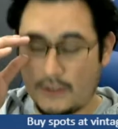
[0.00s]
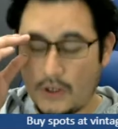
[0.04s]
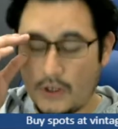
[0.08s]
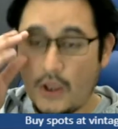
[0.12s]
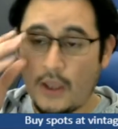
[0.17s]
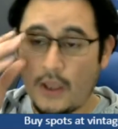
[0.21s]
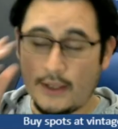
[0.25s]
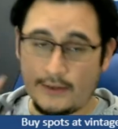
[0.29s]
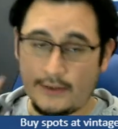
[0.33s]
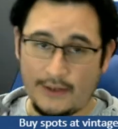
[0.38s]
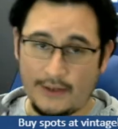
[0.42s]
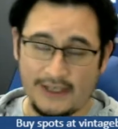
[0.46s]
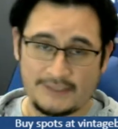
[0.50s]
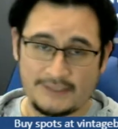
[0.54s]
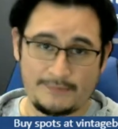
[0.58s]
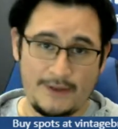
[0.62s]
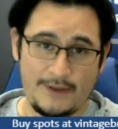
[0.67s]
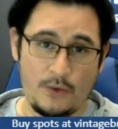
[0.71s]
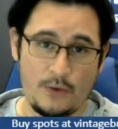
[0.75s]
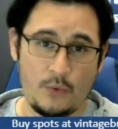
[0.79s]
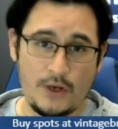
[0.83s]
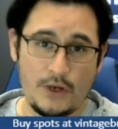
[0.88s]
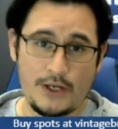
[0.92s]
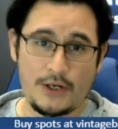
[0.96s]
You gotta spend
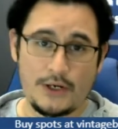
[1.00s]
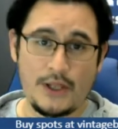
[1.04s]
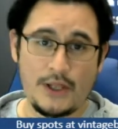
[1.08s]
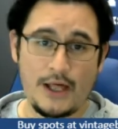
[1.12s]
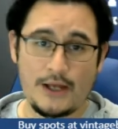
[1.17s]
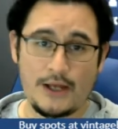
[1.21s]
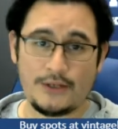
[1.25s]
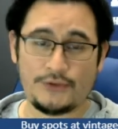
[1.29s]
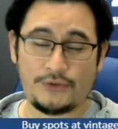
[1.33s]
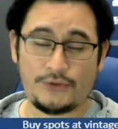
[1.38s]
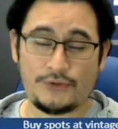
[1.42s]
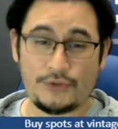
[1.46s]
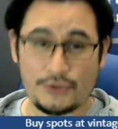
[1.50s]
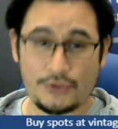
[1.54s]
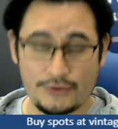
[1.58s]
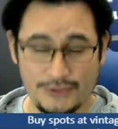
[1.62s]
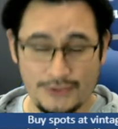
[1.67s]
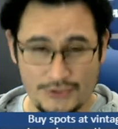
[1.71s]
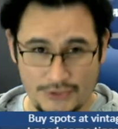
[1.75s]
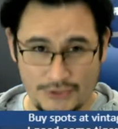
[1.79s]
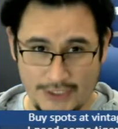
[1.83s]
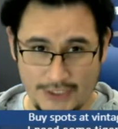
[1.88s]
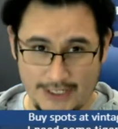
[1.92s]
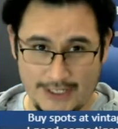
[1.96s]
one hundred dollars during
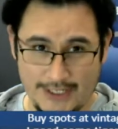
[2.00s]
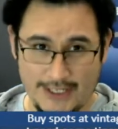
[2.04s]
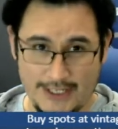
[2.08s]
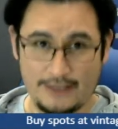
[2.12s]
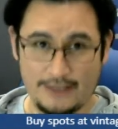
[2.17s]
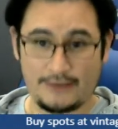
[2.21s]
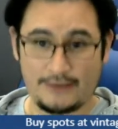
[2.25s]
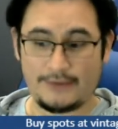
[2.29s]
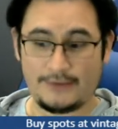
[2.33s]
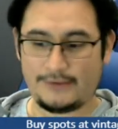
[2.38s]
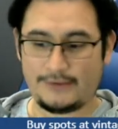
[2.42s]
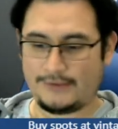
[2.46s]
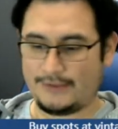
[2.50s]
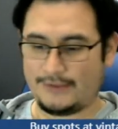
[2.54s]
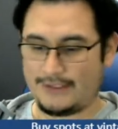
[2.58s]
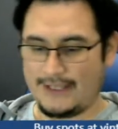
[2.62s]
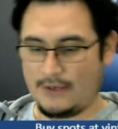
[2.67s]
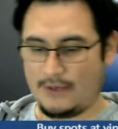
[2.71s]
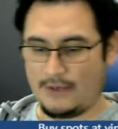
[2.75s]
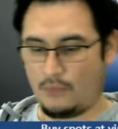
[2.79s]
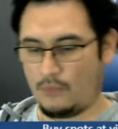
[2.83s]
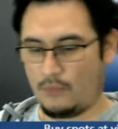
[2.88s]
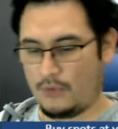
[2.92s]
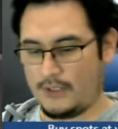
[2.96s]
checkout to
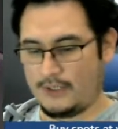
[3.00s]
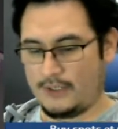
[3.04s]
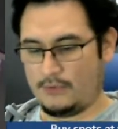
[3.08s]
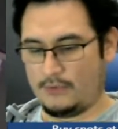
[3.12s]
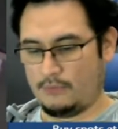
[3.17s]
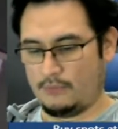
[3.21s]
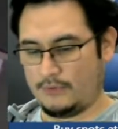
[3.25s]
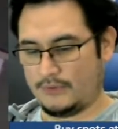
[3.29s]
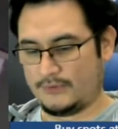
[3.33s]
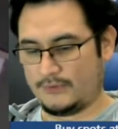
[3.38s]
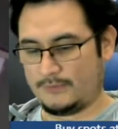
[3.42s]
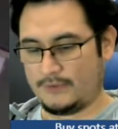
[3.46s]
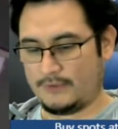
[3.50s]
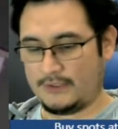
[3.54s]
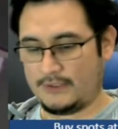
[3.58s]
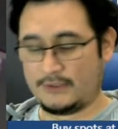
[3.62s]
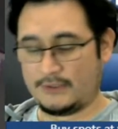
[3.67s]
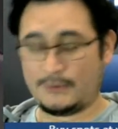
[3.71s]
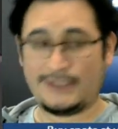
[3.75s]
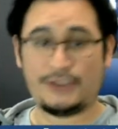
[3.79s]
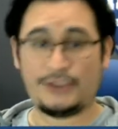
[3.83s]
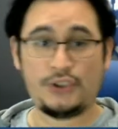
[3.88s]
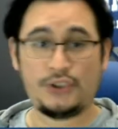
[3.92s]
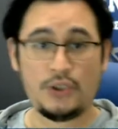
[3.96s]
get one wheel spin. You
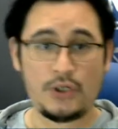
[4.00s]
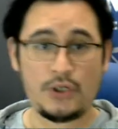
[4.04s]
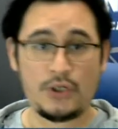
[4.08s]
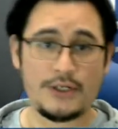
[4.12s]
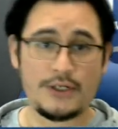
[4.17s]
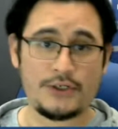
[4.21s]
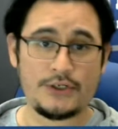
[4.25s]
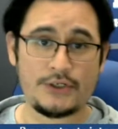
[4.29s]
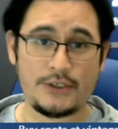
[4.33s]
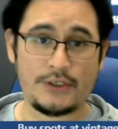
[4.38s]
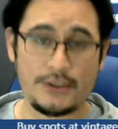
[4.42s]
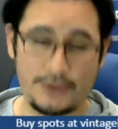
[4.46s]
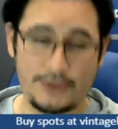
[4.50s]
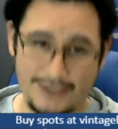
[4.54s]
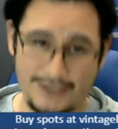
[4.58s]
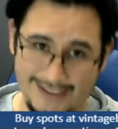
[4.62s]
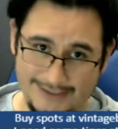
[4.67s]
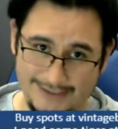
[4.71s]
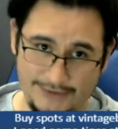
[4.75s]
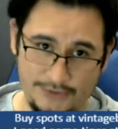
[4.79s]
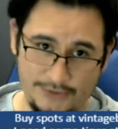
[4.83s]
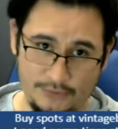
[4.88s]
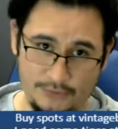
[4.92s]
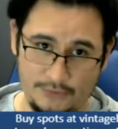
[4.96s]
spend two hundred, you get
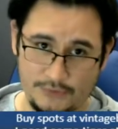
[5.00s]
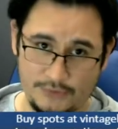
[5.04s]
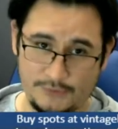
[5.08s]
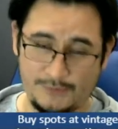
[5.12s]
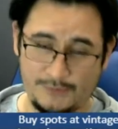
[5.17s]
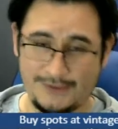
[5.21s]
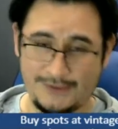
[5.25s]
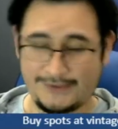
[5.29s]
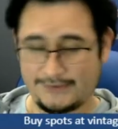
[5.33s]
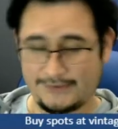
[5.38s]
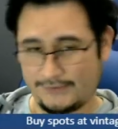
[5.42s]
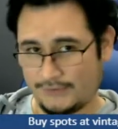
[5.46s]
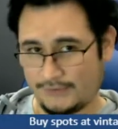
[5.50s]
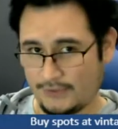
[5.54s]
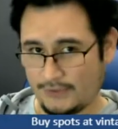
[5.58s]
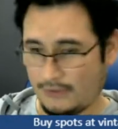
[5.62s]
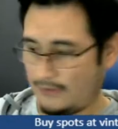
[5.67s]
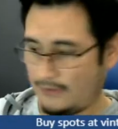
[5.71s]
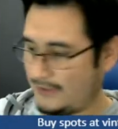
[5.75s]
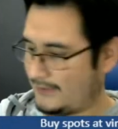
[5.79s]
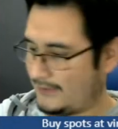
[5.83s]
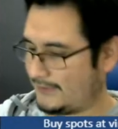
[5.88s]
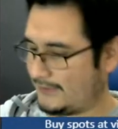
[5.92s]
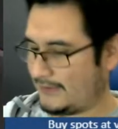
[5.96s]
two wheel spins, so
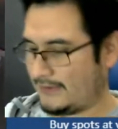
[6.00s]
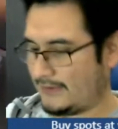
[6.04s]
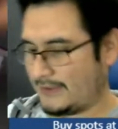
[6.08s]
on and so on.